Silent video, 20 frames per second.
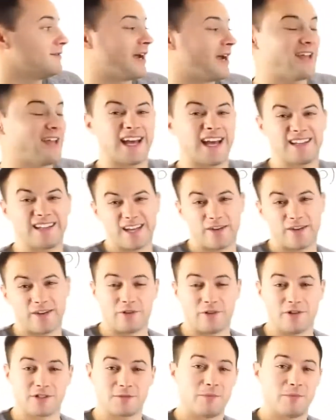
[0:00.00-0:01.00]
right? That
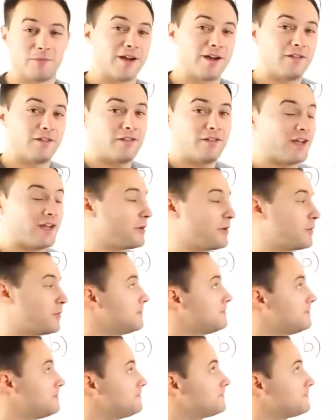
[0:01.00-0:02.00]
definitely looks better than the other
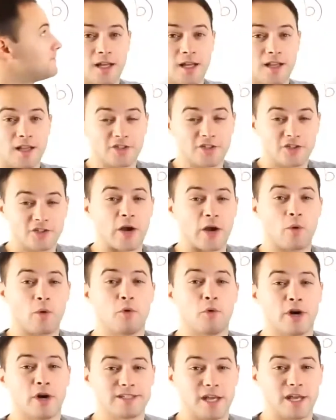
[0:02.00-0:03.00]
one. Let's try one
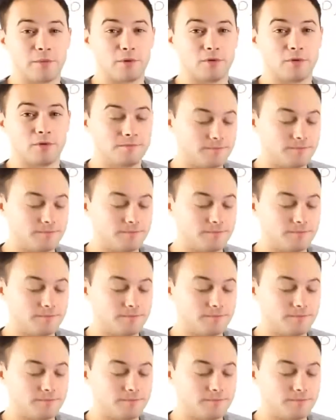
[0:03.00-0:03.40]
more example.